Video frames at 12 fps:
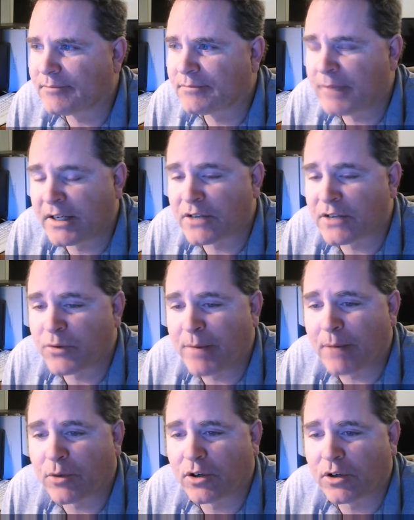because
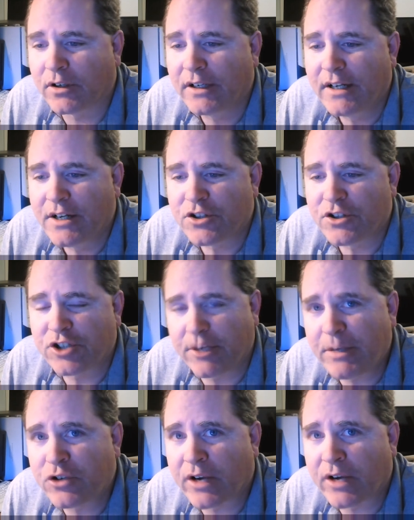remember she
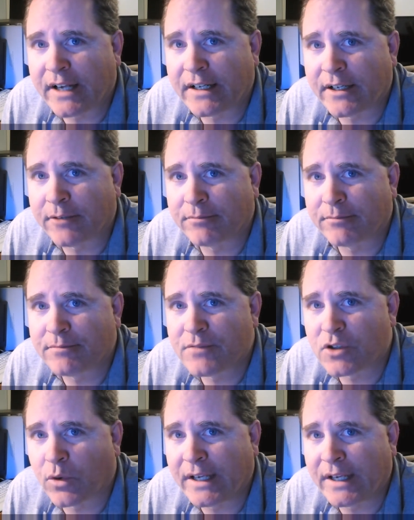betrayed him,
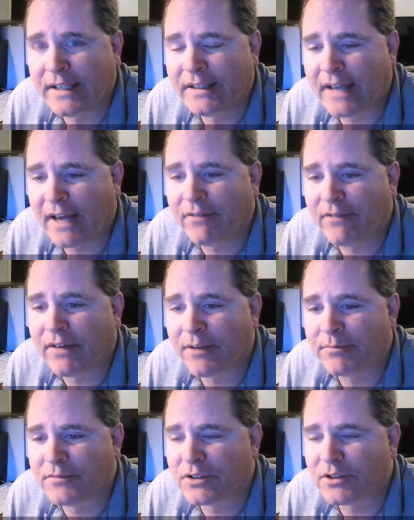so he gave
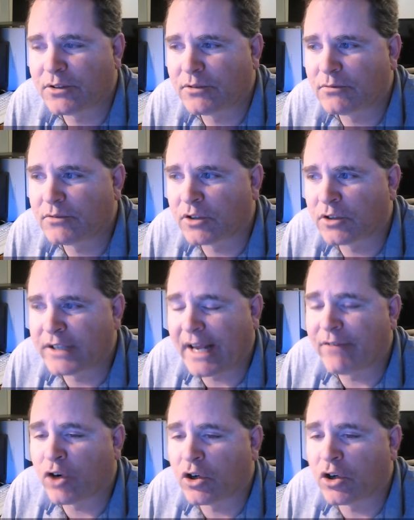him to or
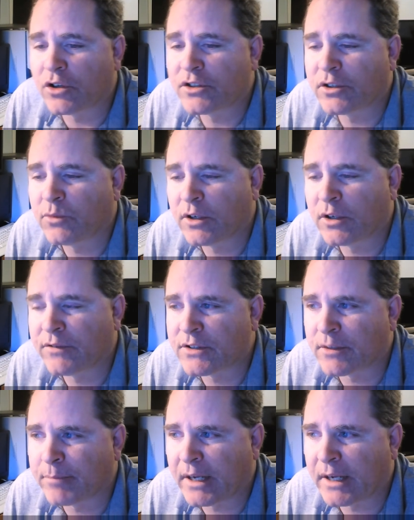gave her to one of his
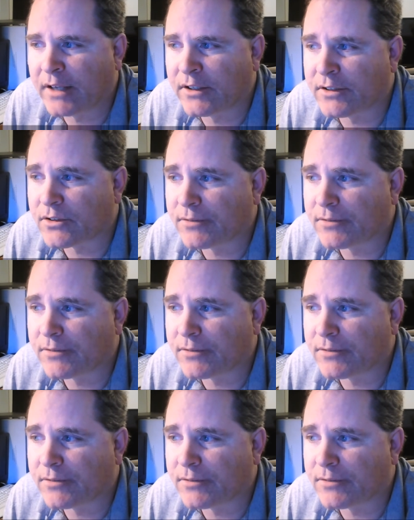companions.